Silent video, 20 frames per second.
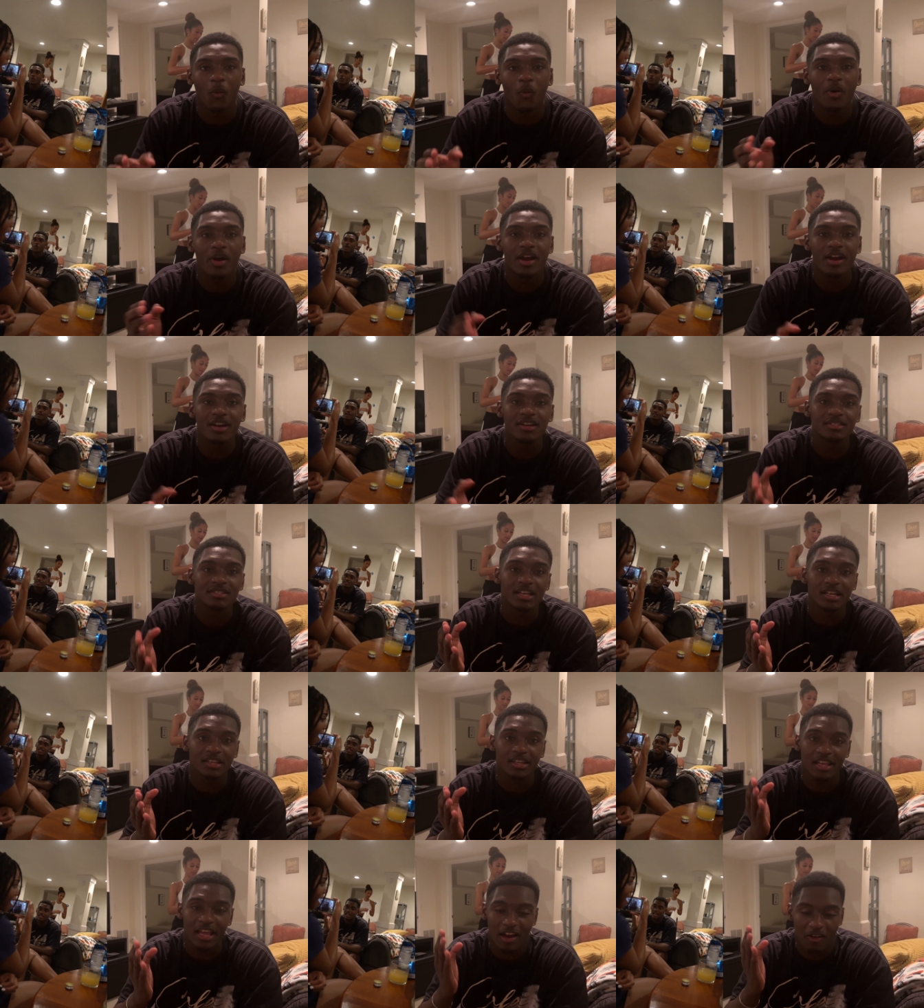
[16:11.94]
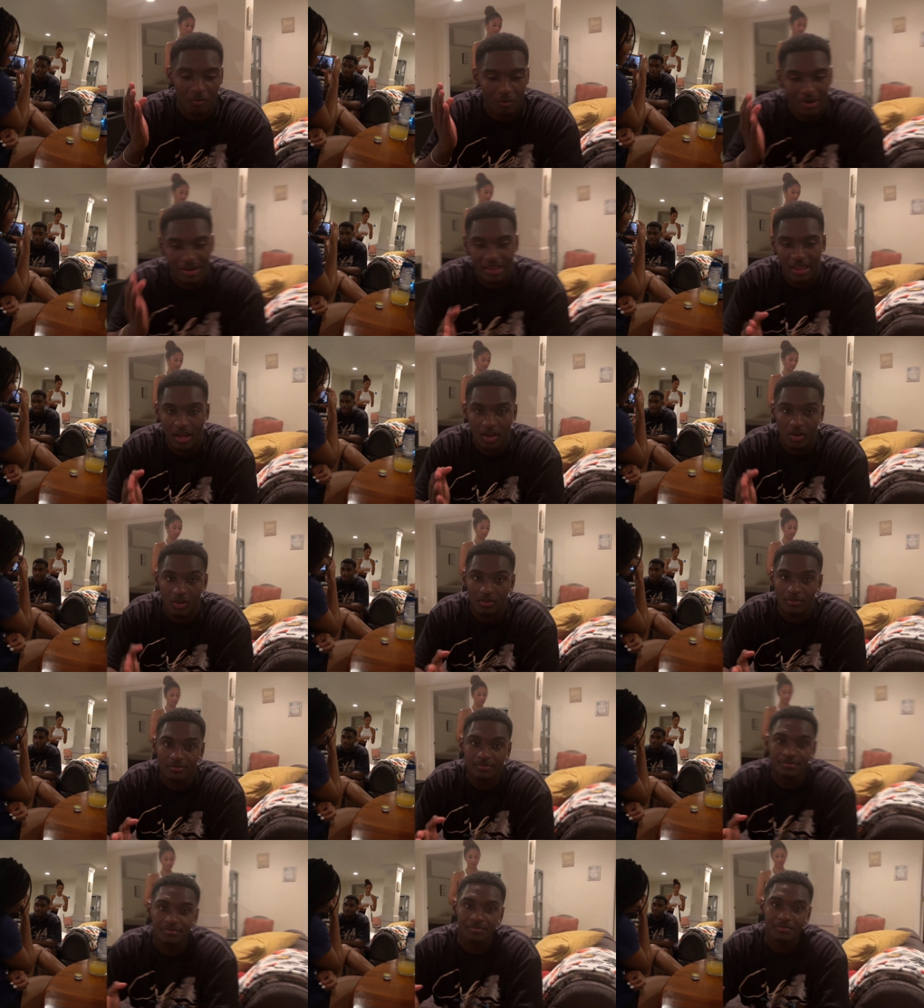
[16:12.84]
where is it? Everybody can go.
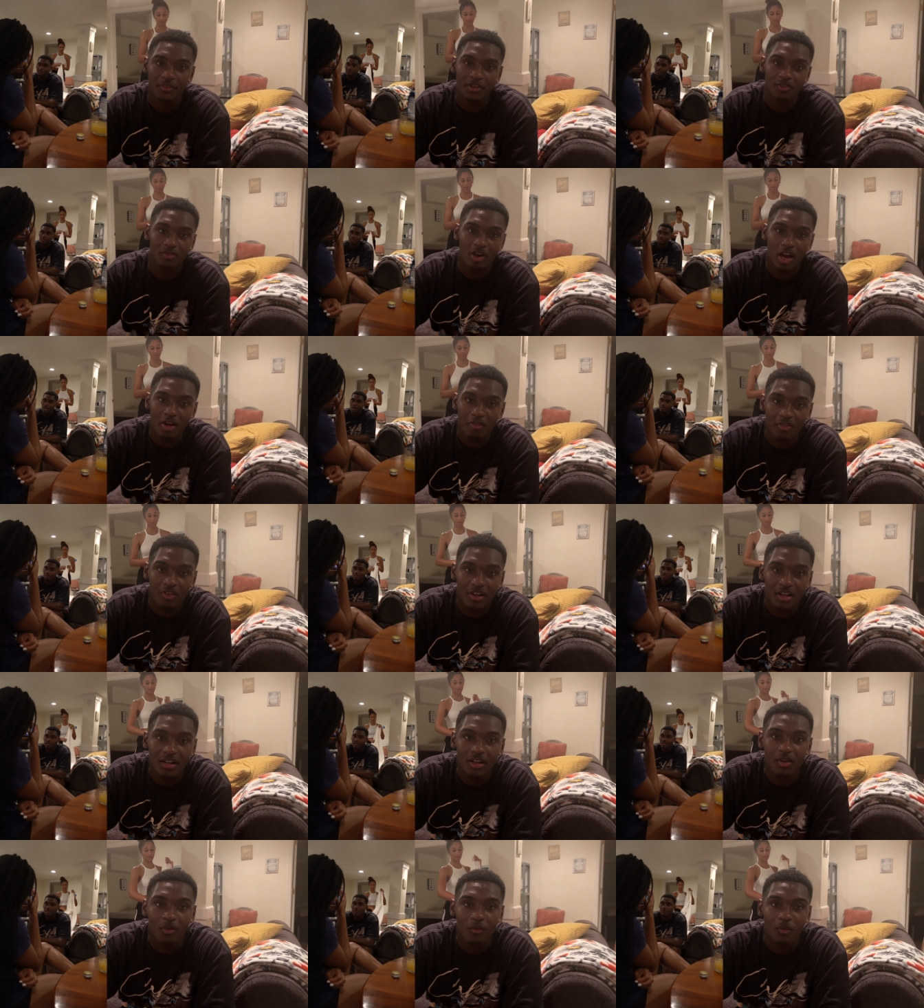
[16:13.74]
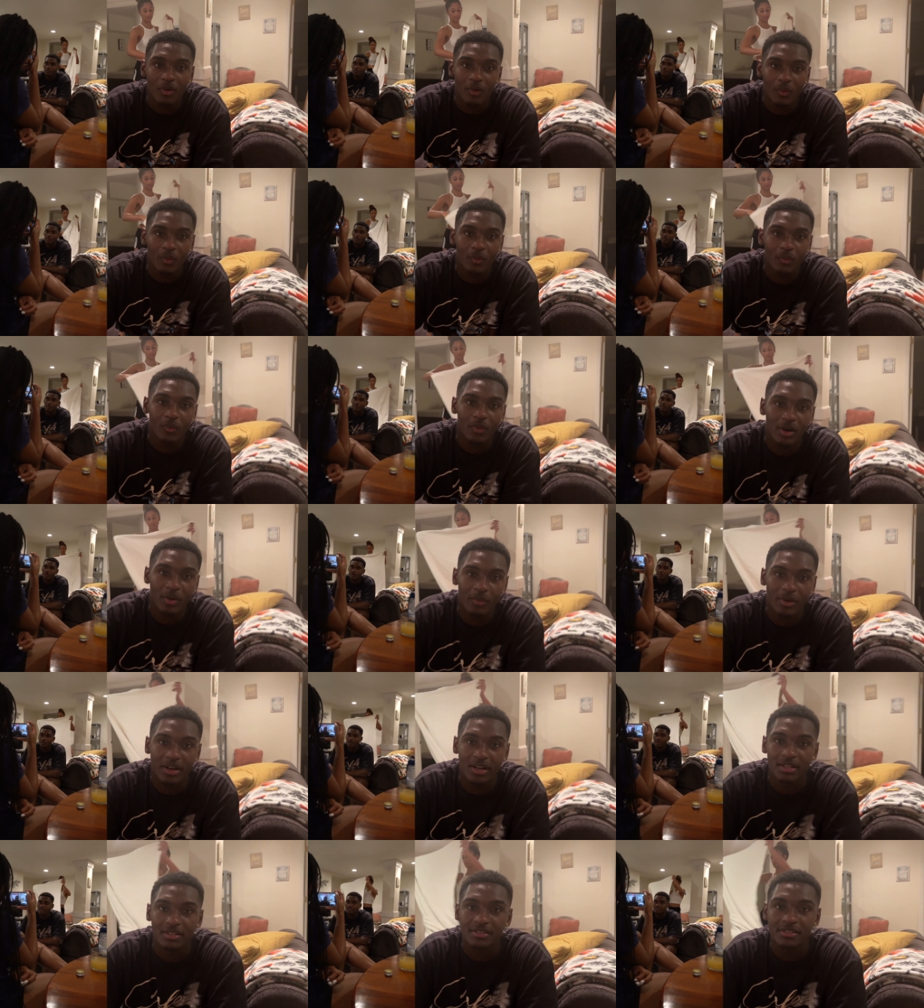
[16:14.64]
Revel, what, what
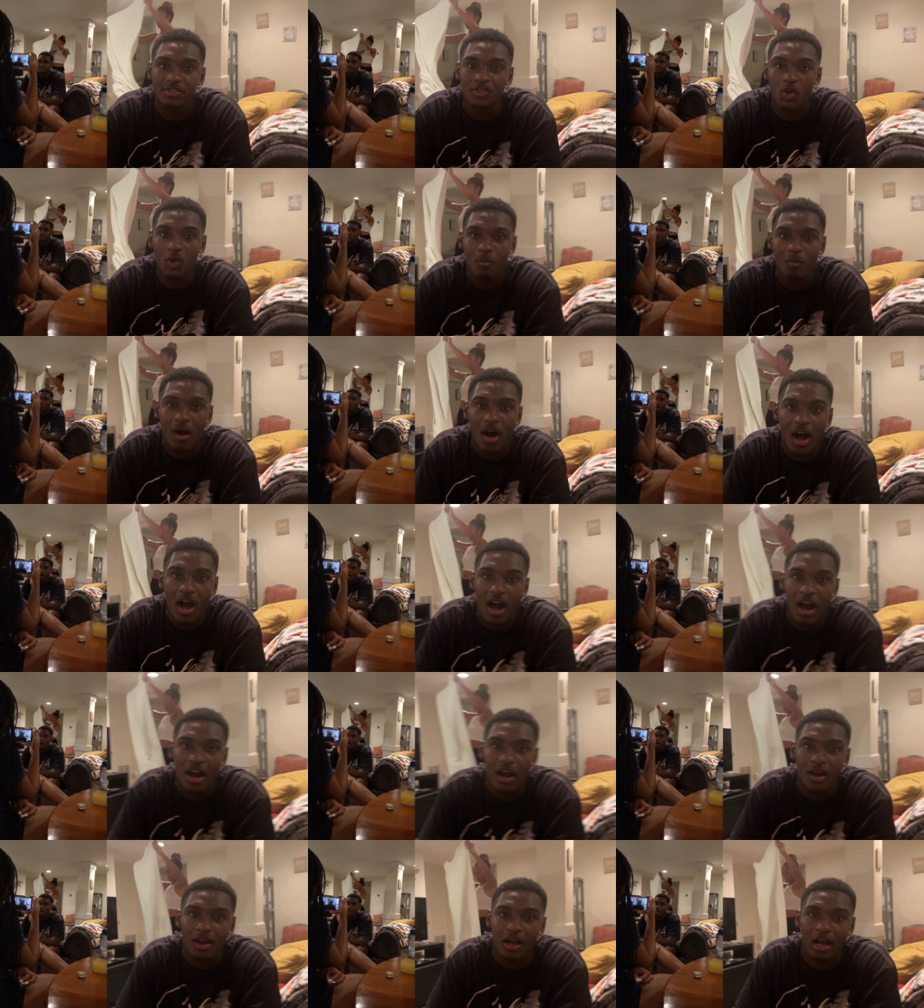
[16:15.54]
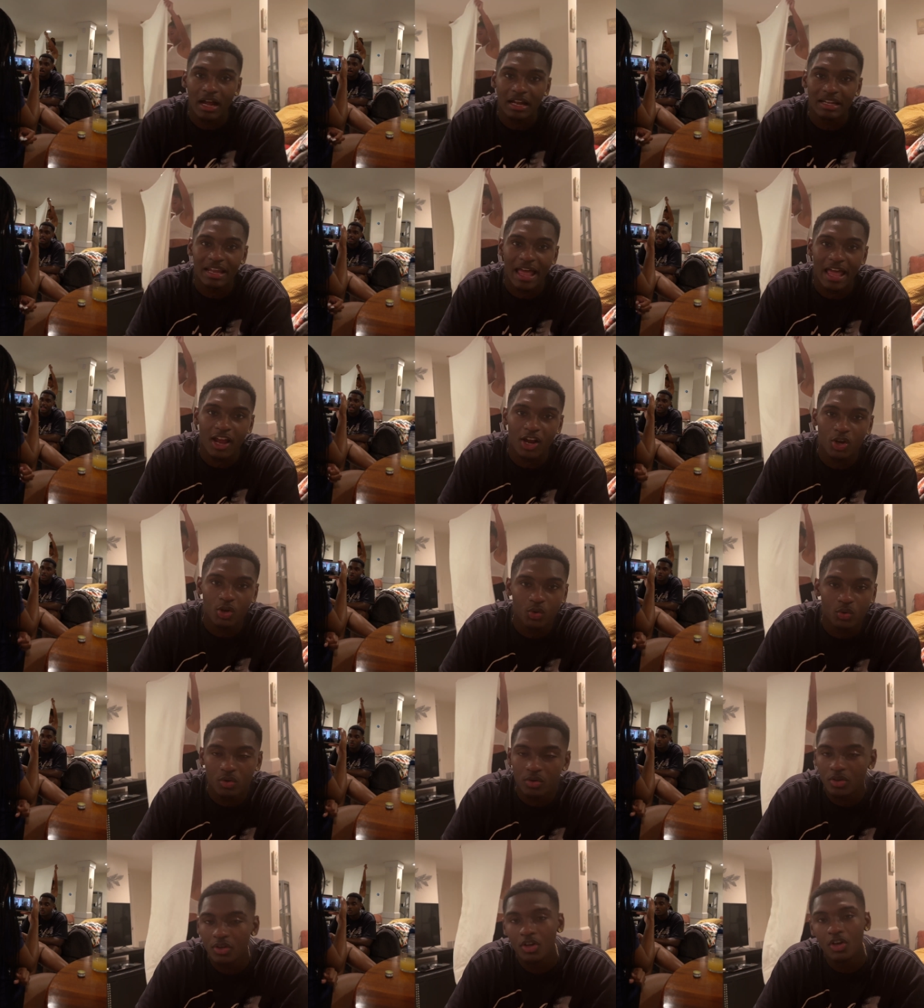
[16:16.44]
else? You, bar, bar, I like
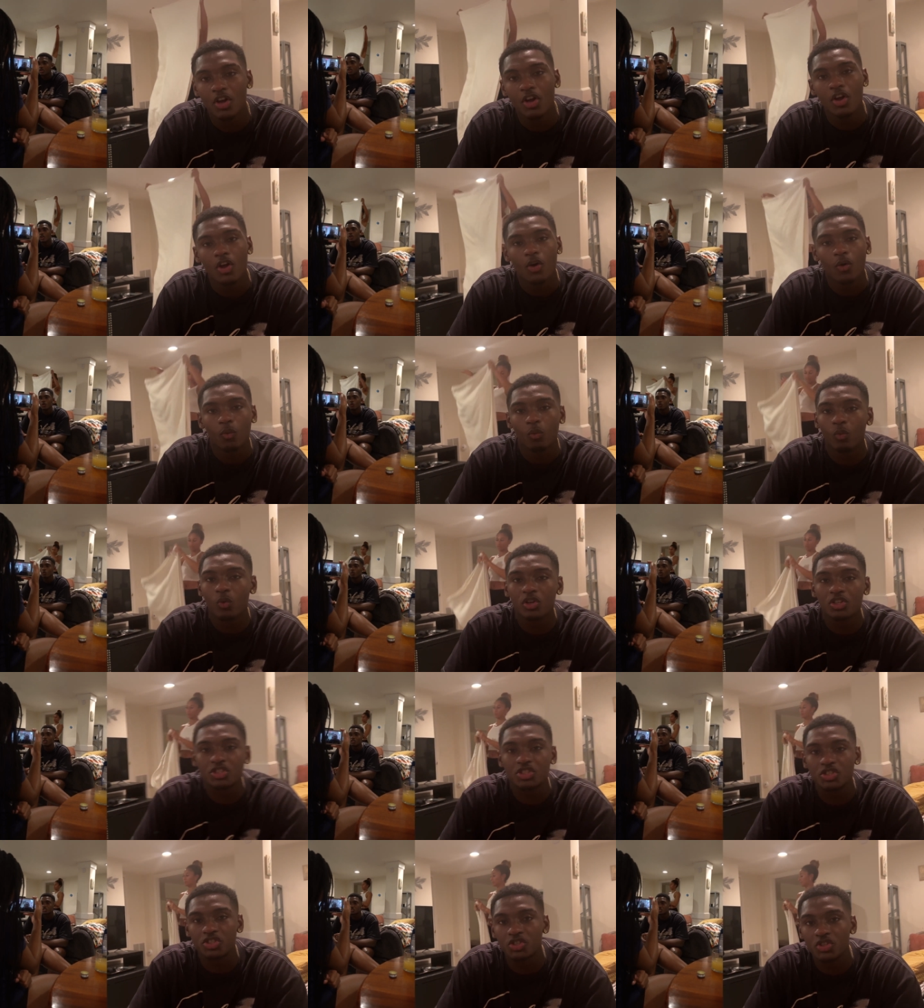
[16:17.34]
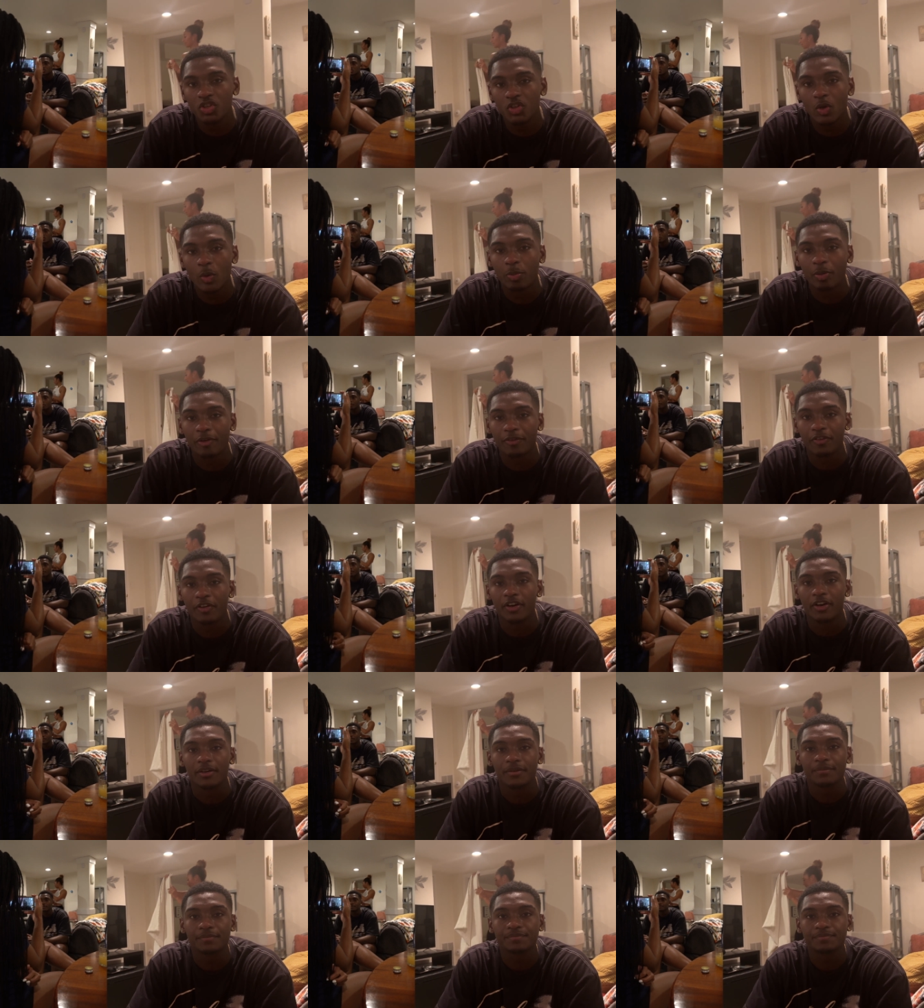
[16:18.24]
glue. Mm -hmm. Which do you prefer?
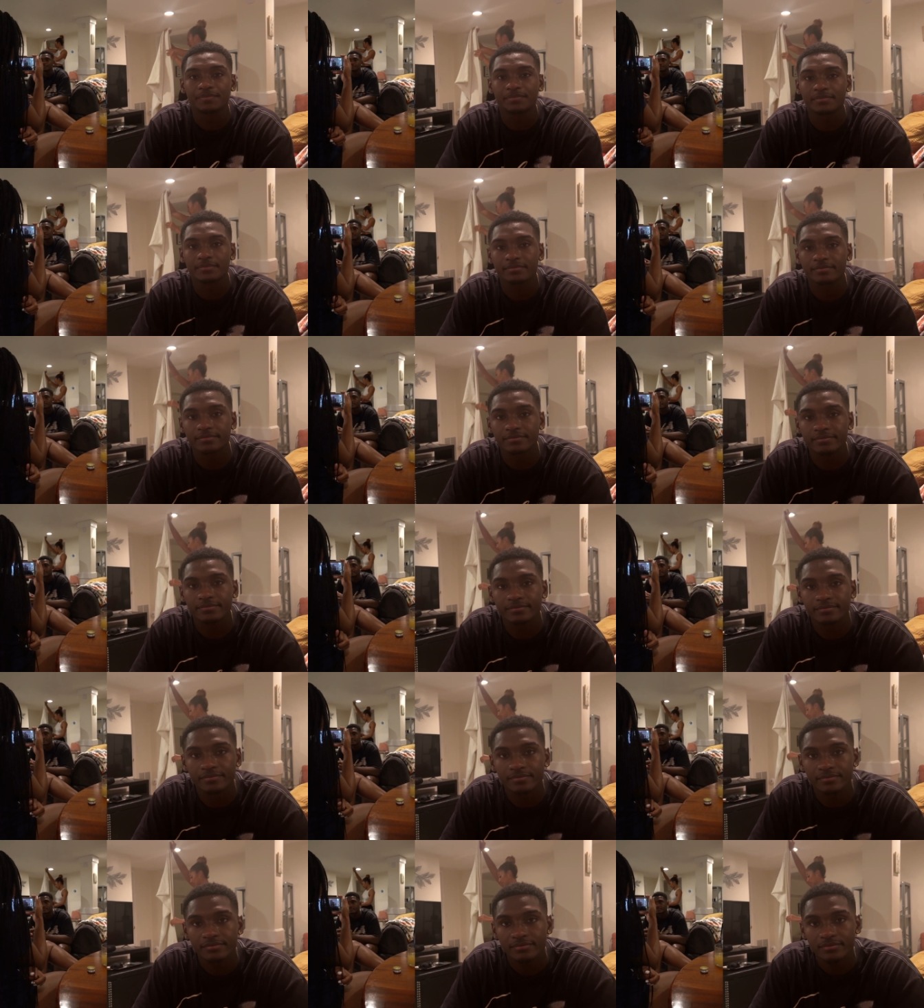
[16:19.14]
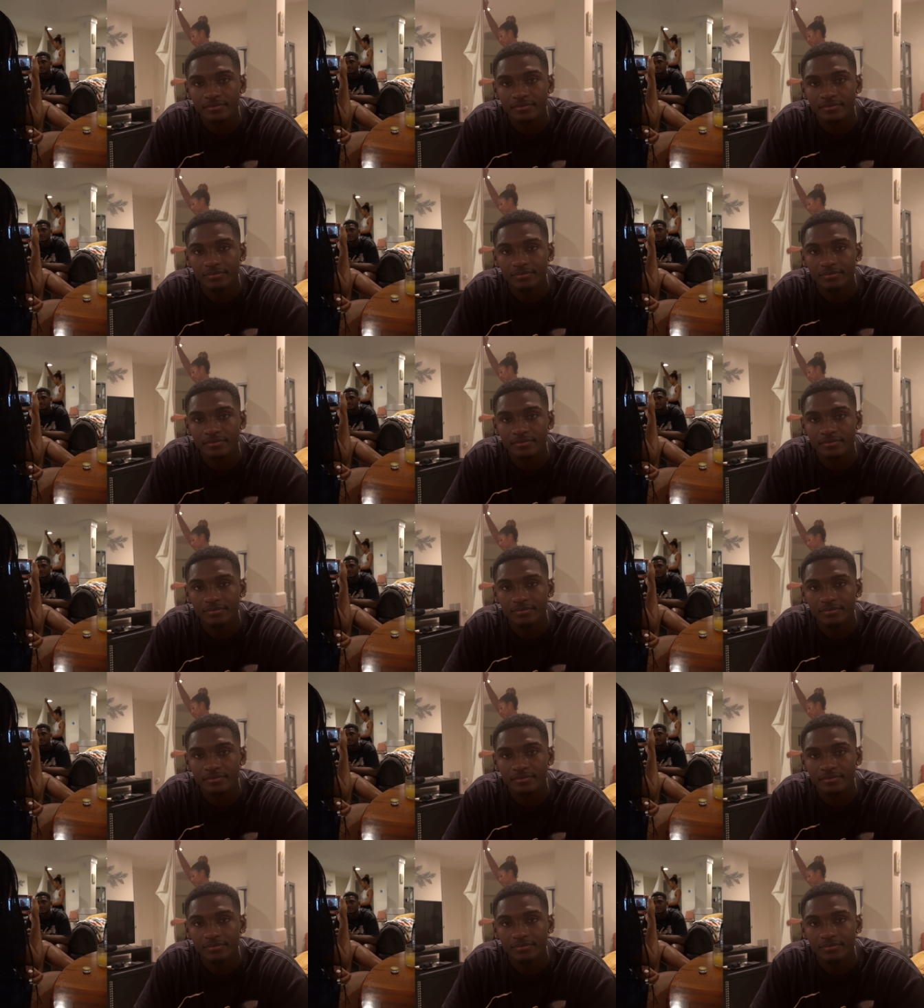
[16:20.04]
My bed.